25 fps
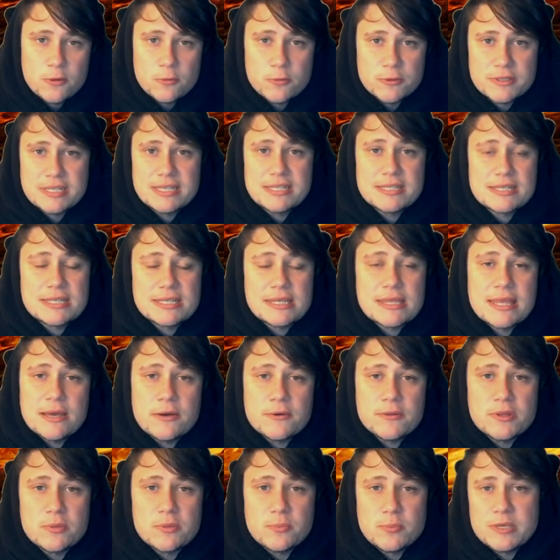We're testing
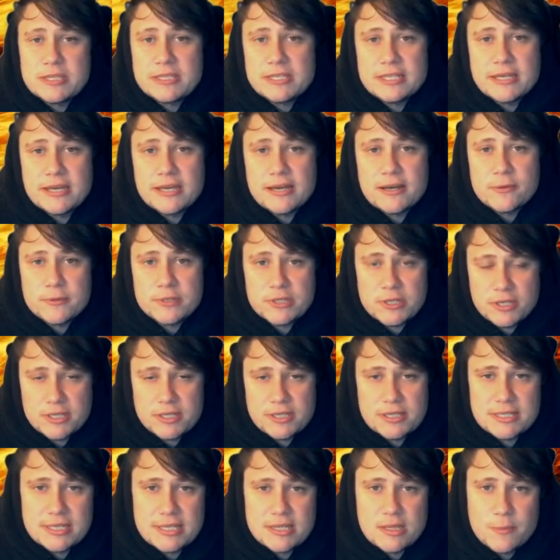that on the PTR, which you
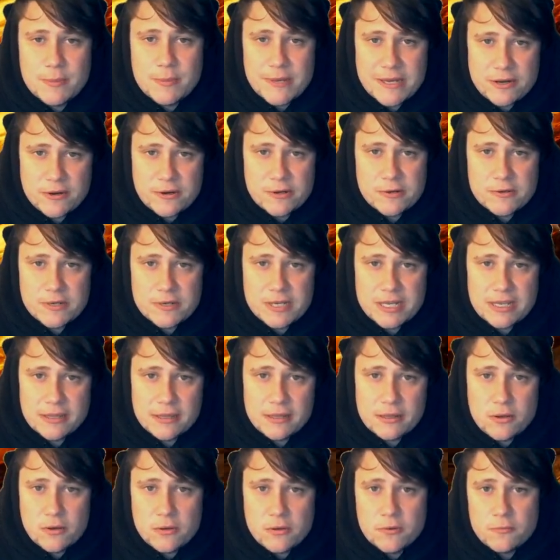can see in the background
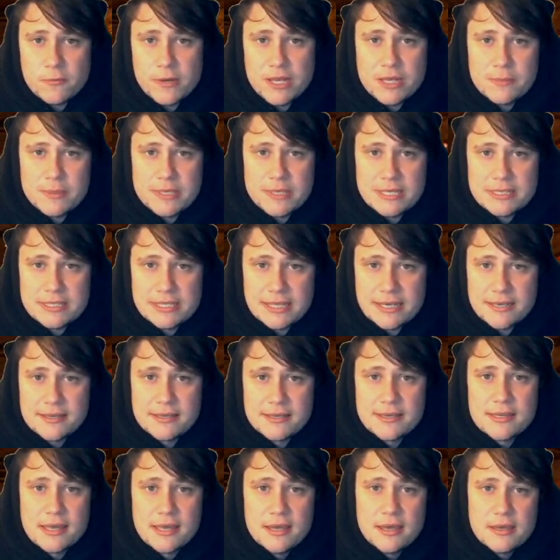here on Rapier
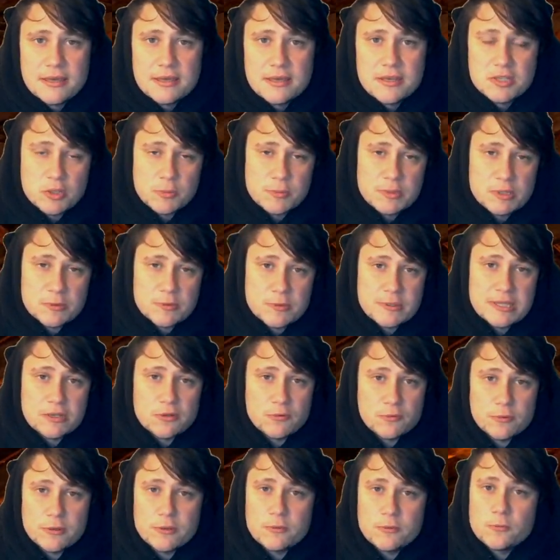Tank. So between the
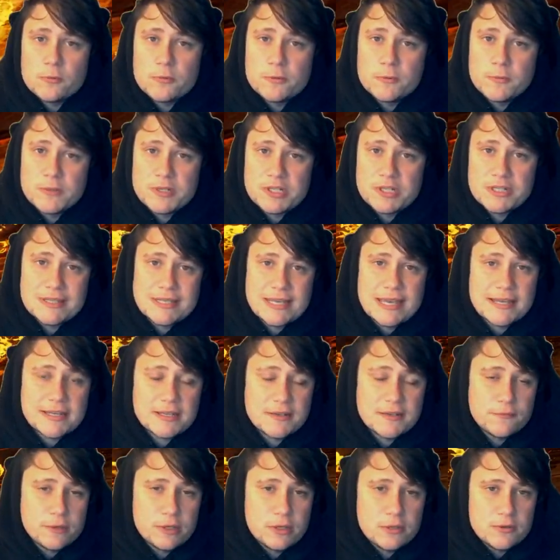Grit Ward, which is
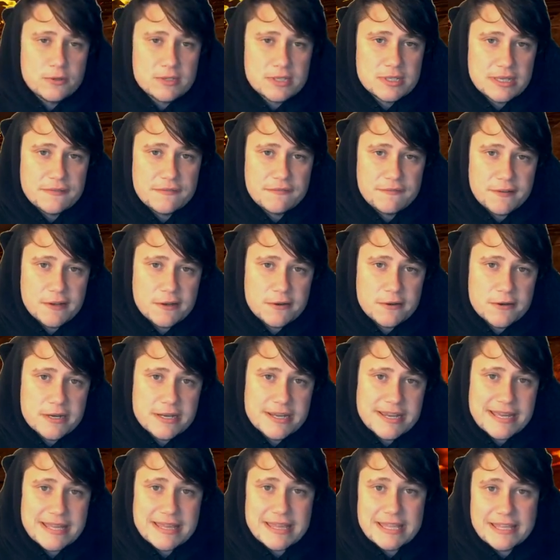active when you're using
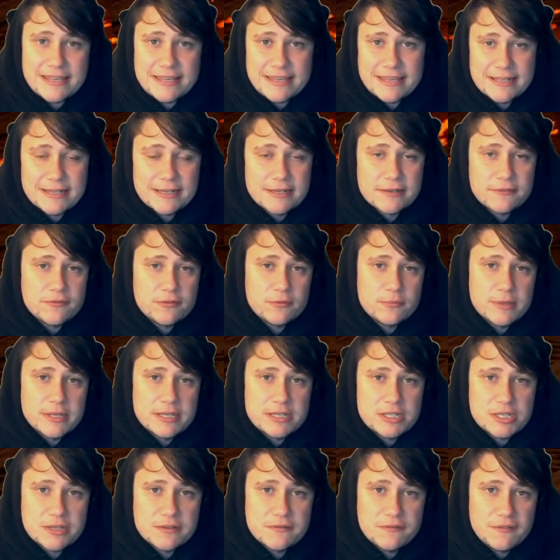Flurry, and the healing from
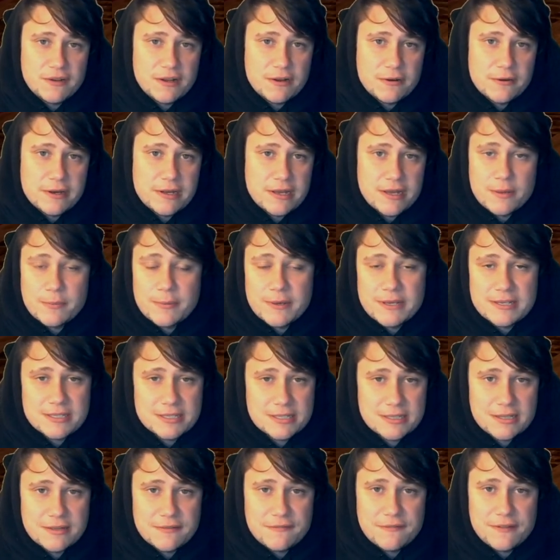leeching Flurry, I
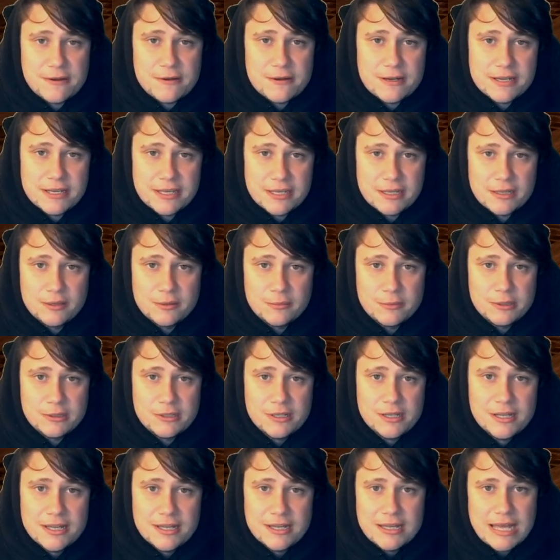basically felt
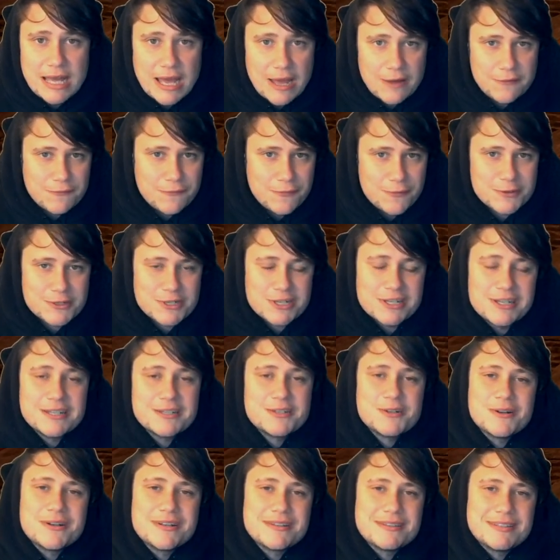unkillable.
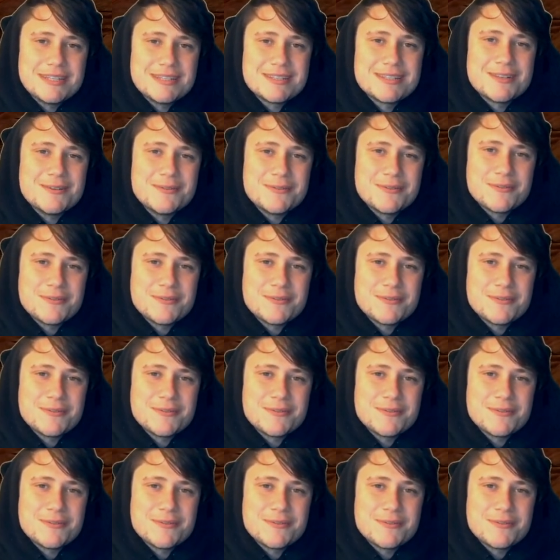Unfortunately, trying to test it